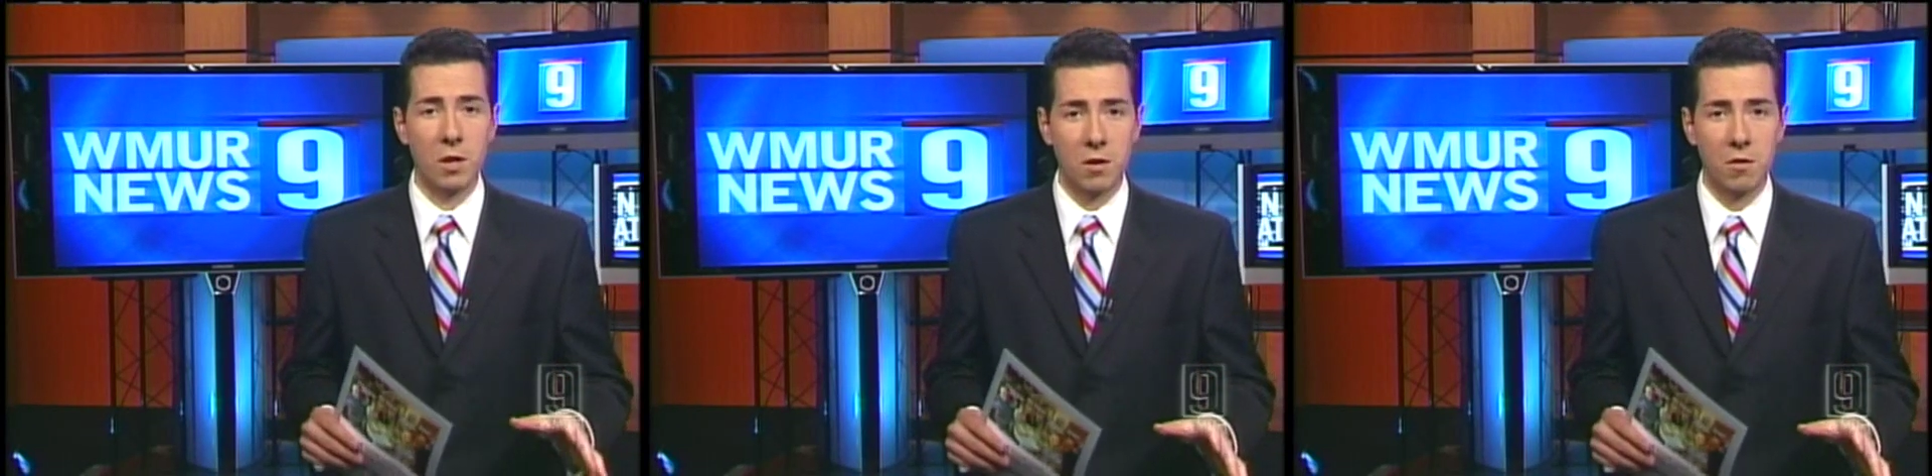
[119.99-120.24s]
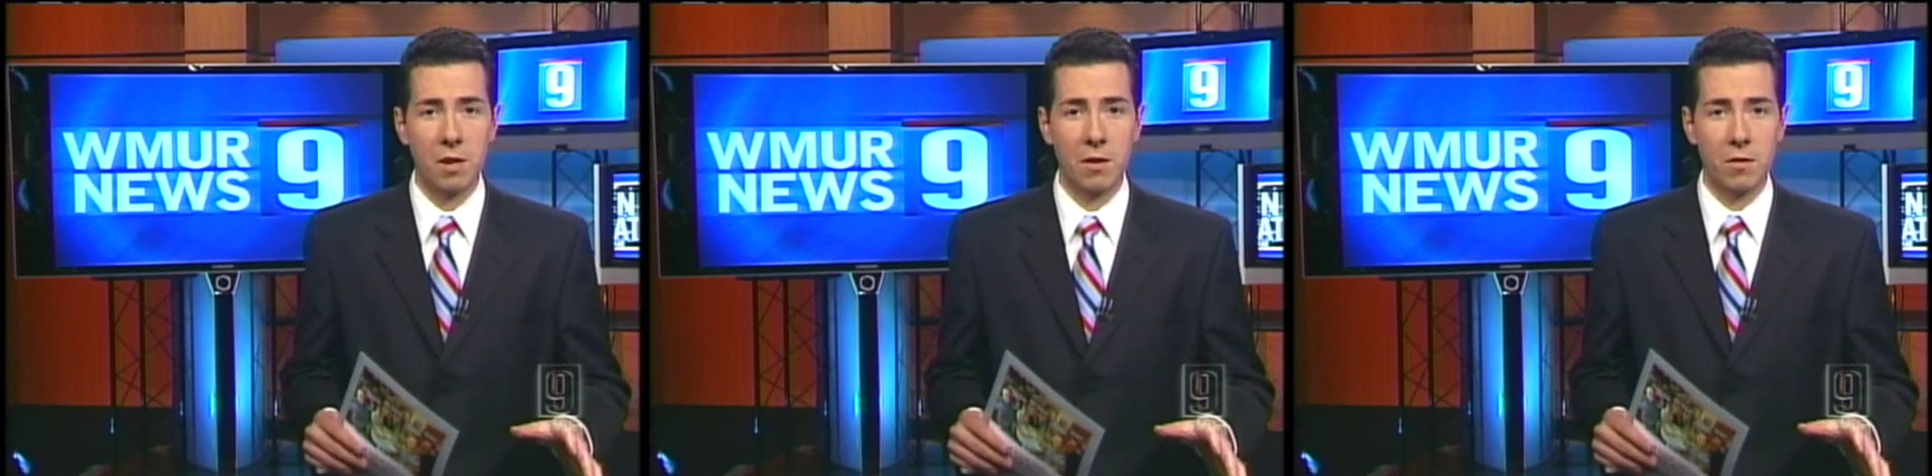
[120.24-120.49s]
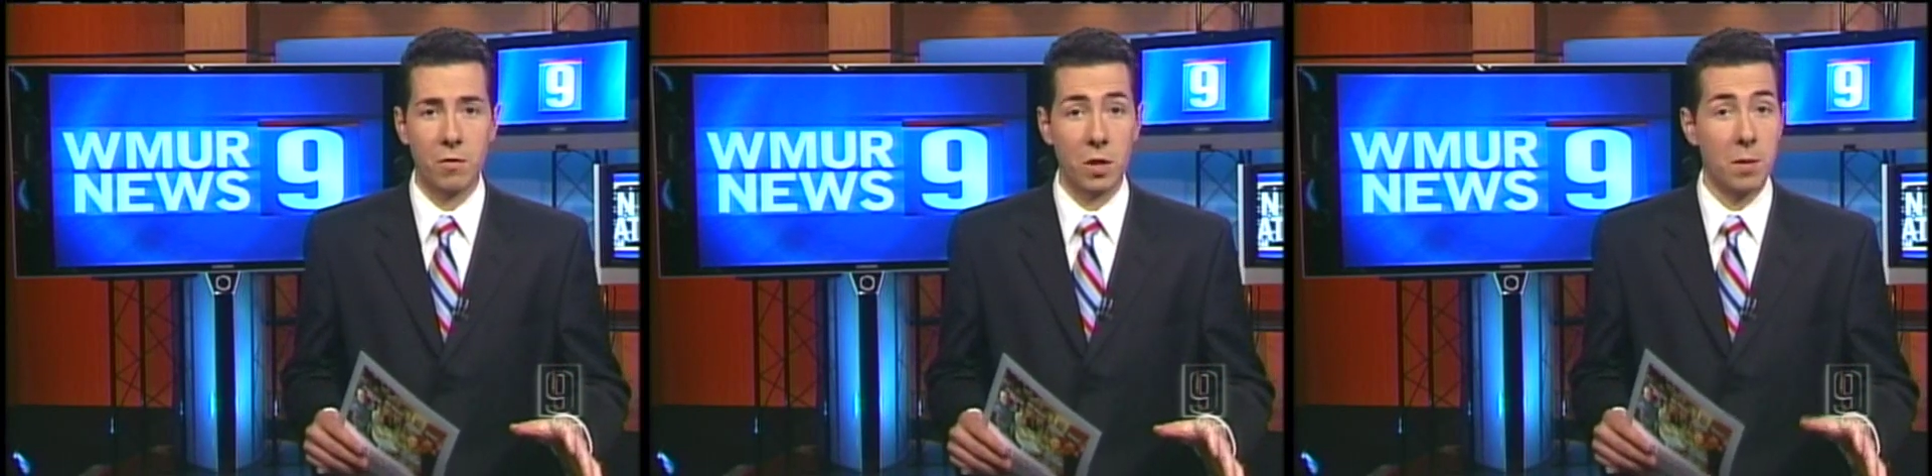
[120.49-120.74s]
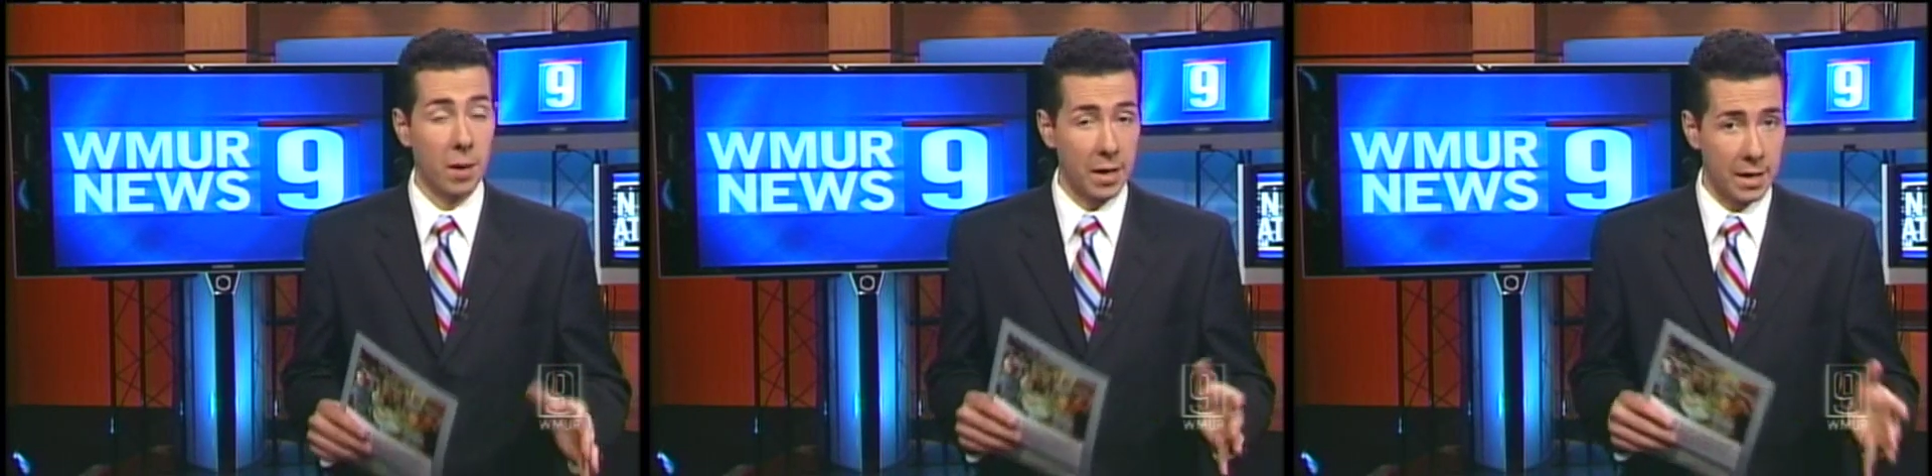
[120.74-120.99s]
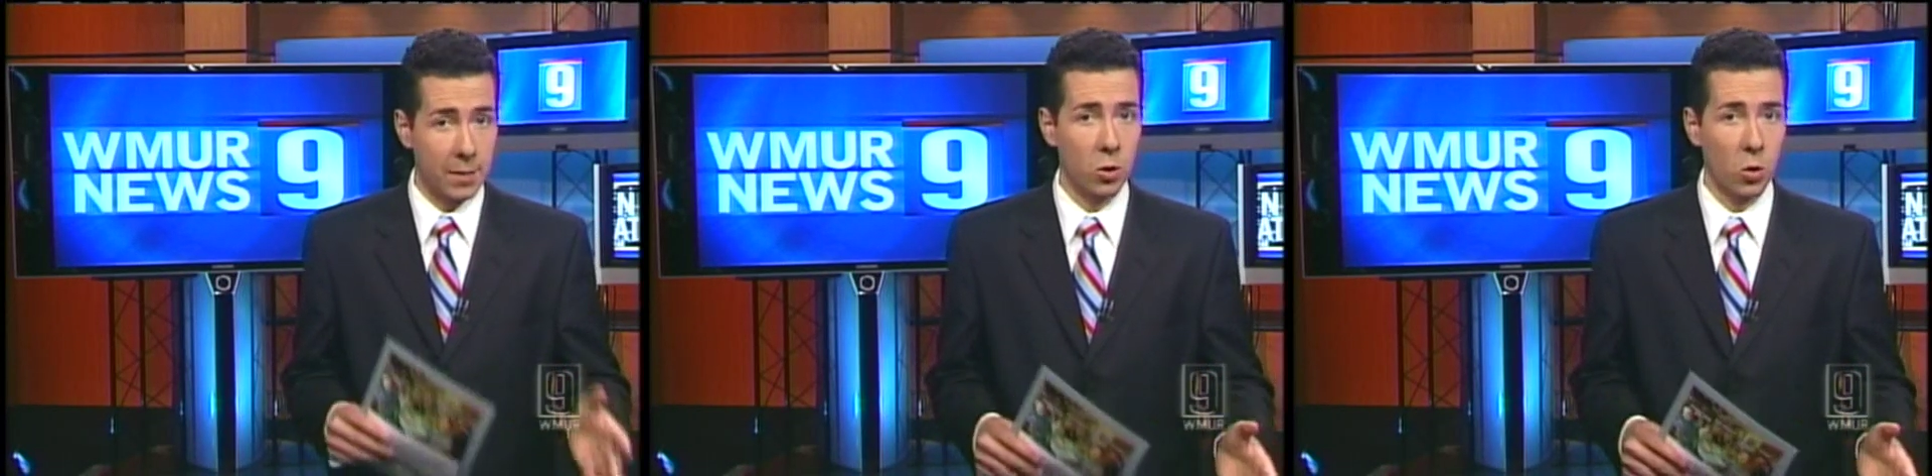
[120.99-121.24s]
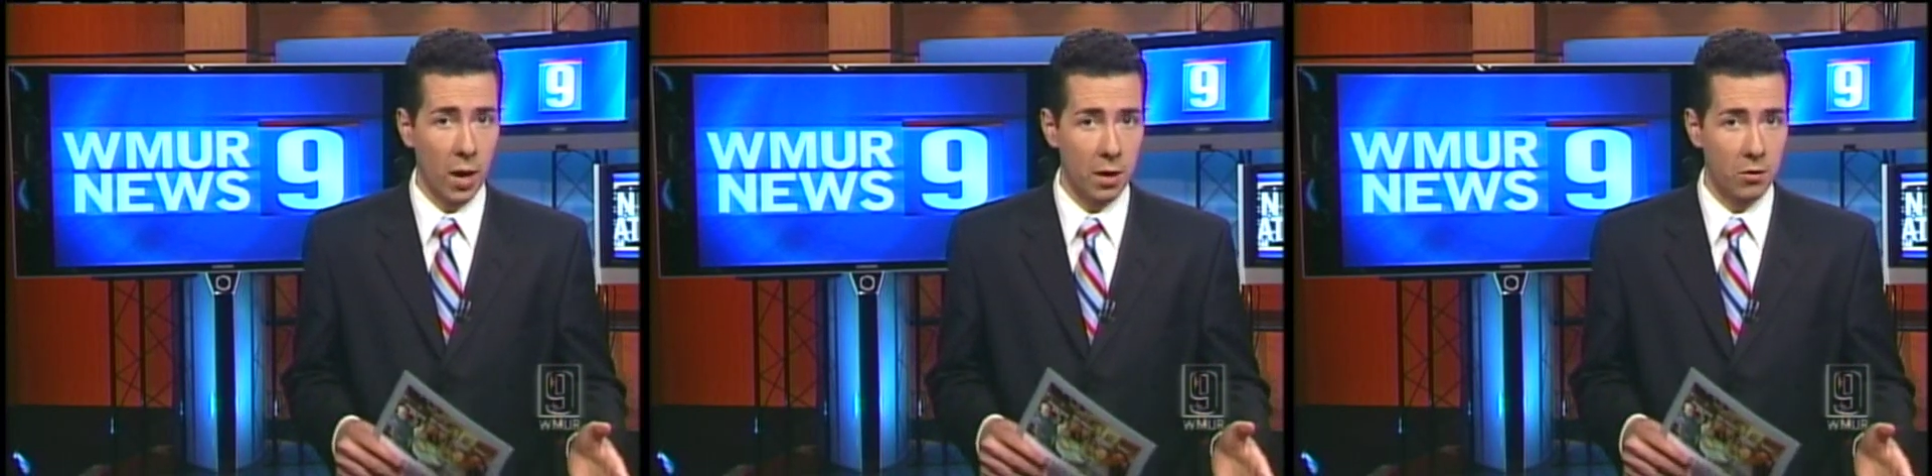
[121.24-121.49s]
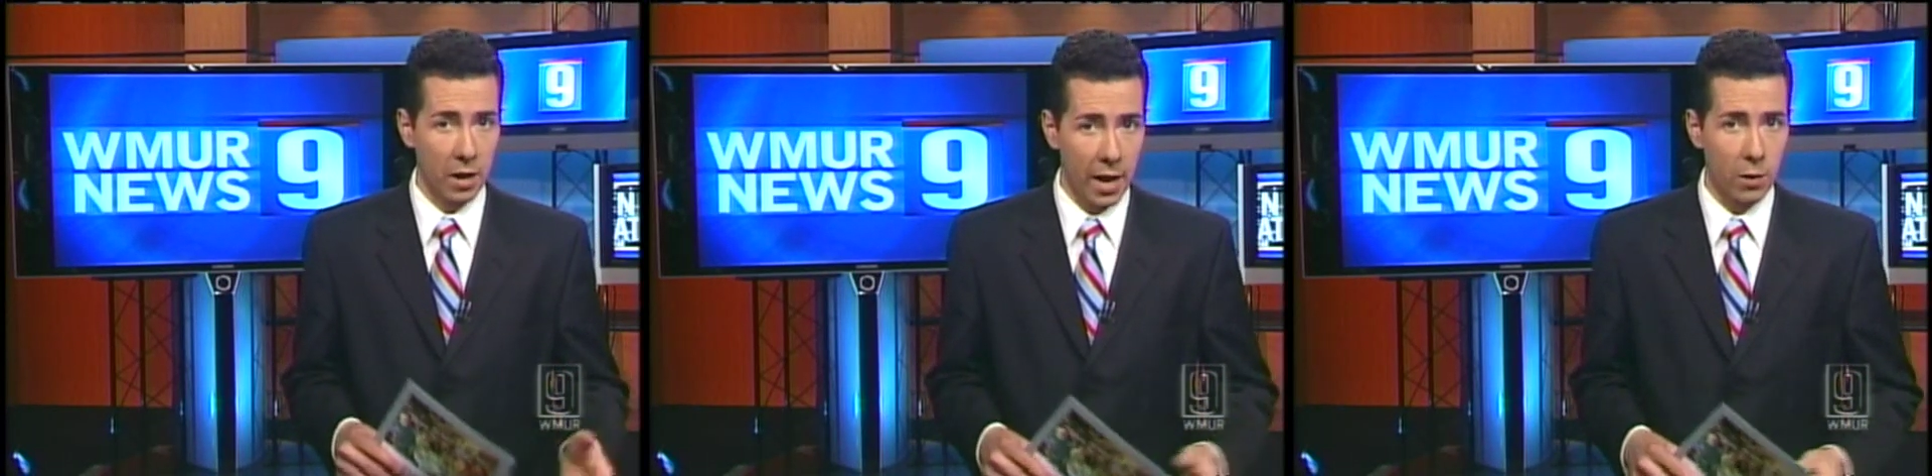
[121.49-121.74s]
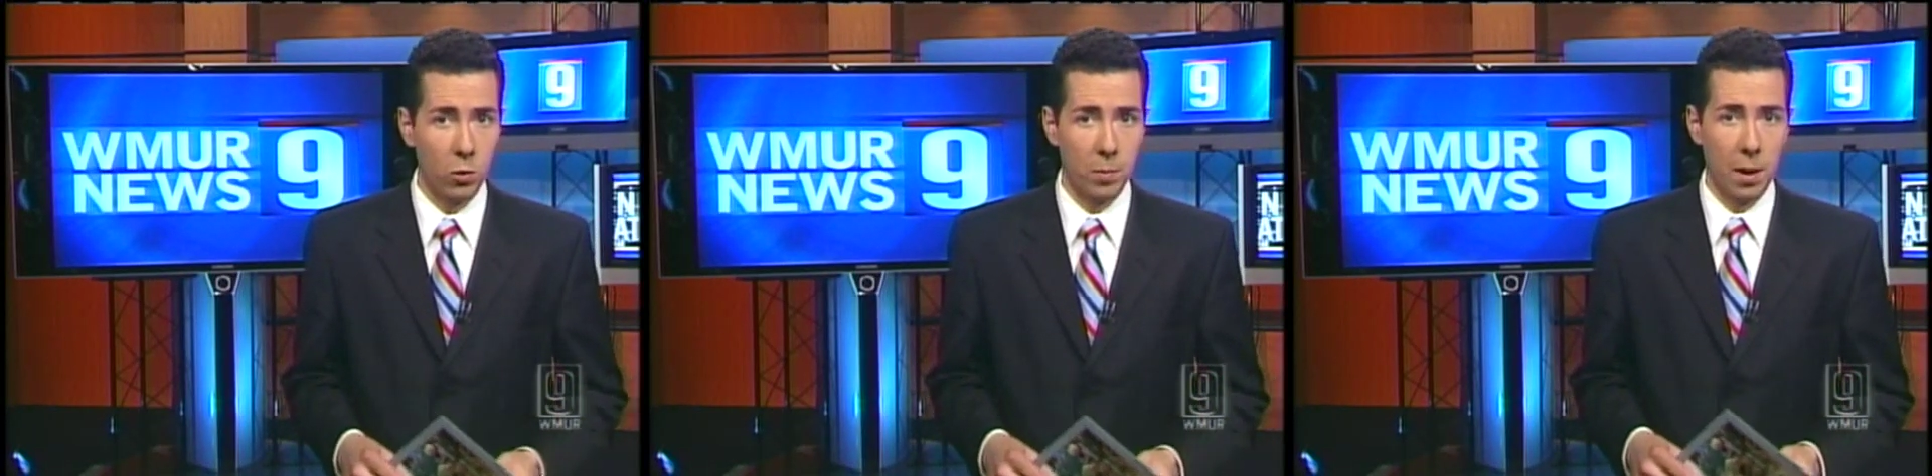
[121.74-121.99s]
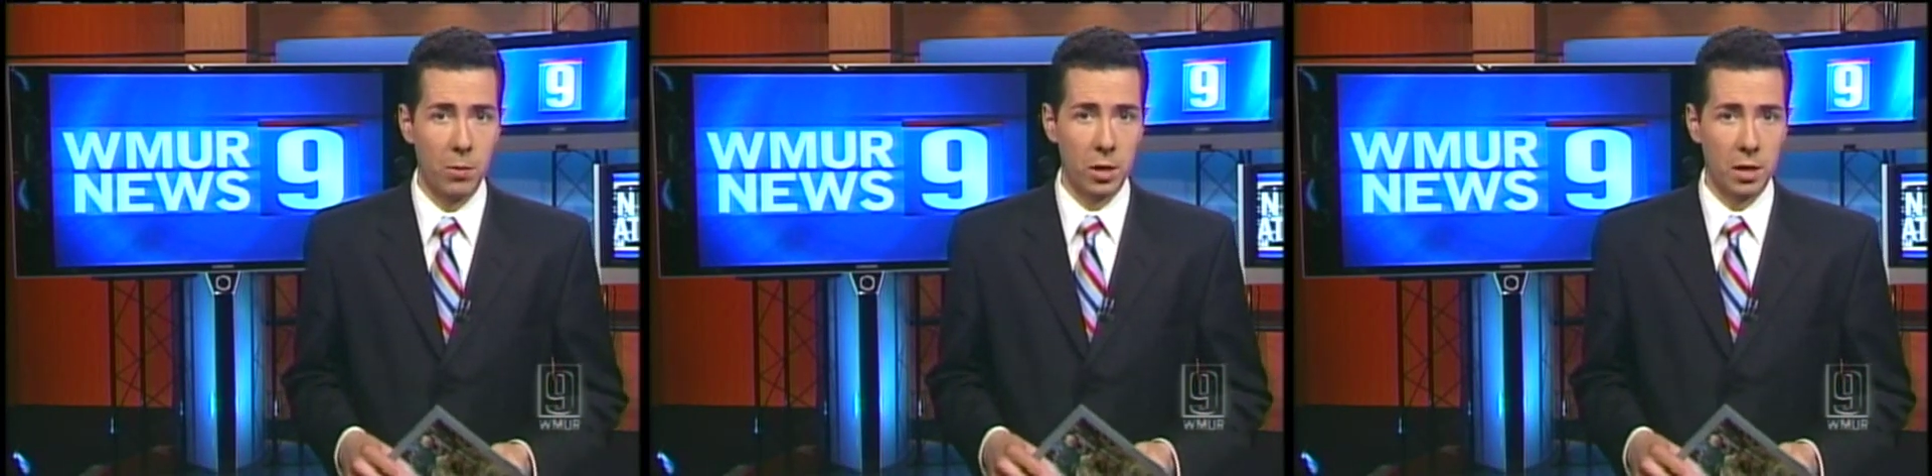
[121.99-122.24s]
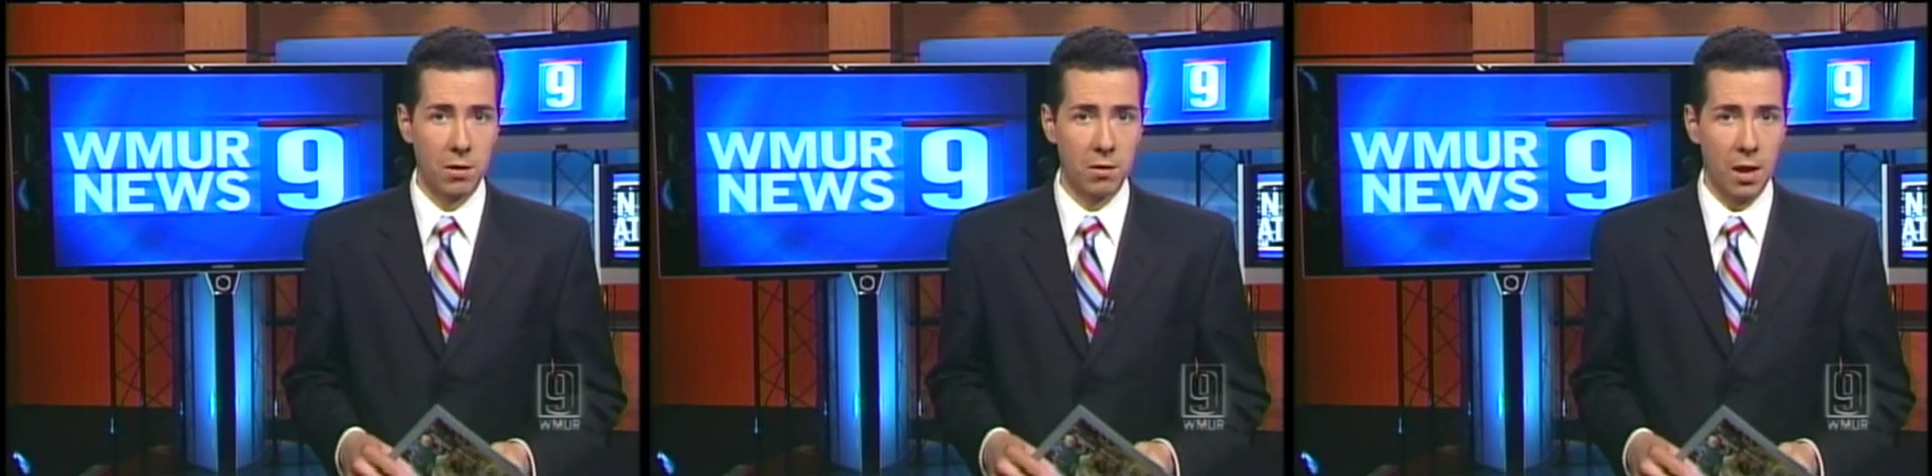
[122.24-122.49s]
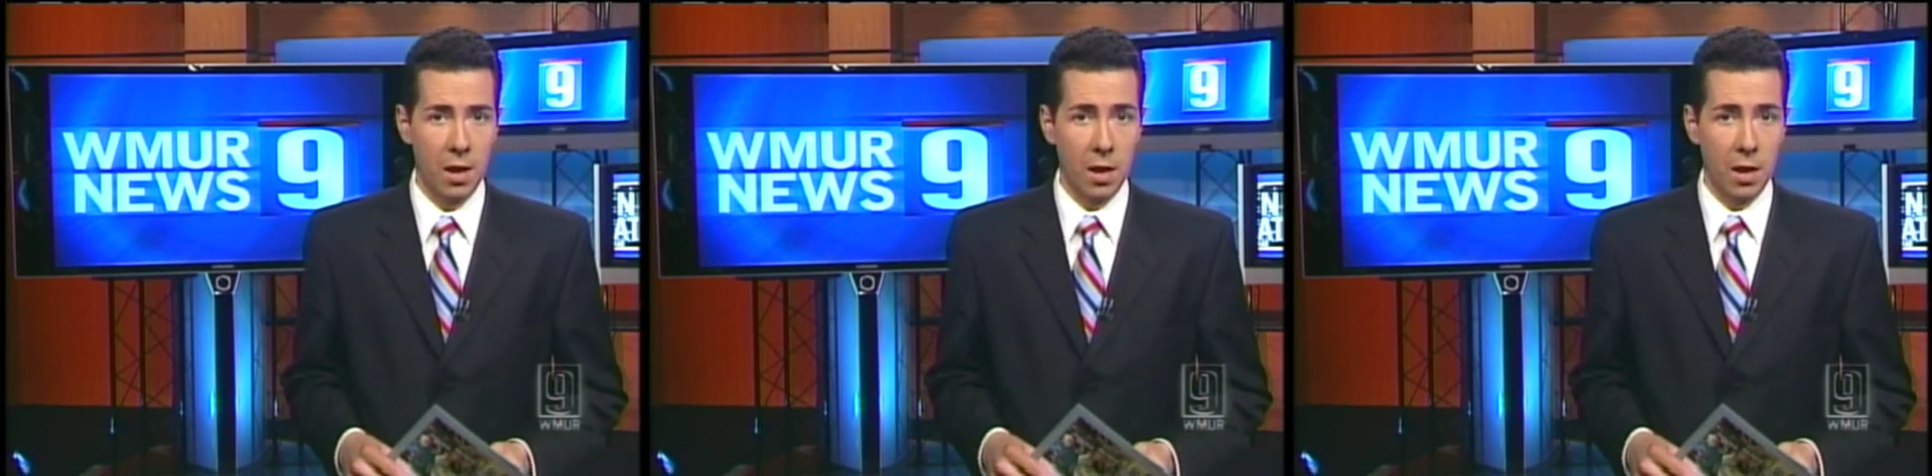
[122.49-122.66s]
extensively by Democrats and Republicans.